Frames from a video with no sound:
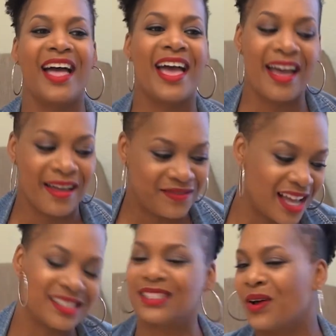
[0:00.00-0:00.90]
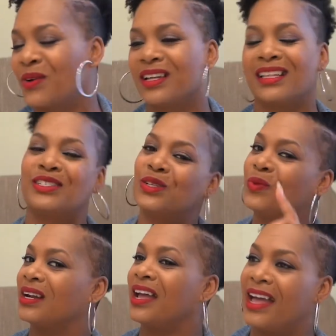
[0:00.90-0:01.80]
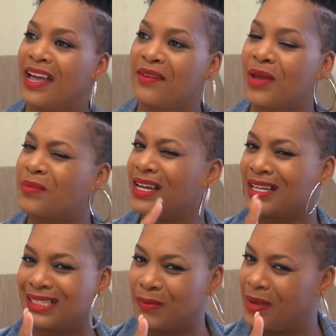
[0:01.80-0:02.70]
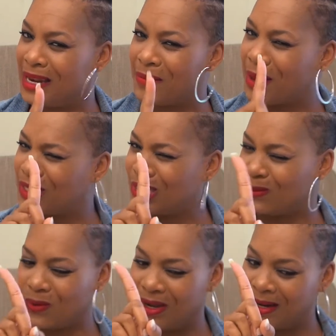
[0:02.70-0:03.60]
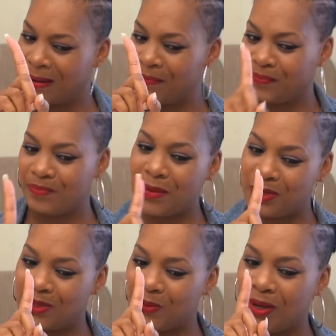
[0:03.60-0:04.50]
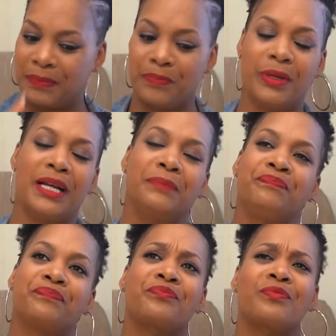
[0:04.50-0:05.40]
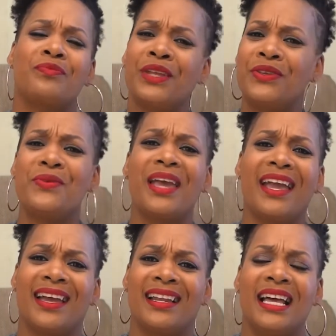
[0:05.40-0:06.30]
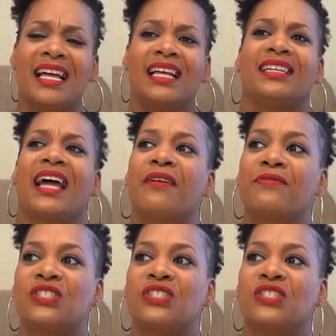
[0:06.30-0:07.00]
Have that soda that you want to have. Maybe not too many. Maybe just one. But you can. Life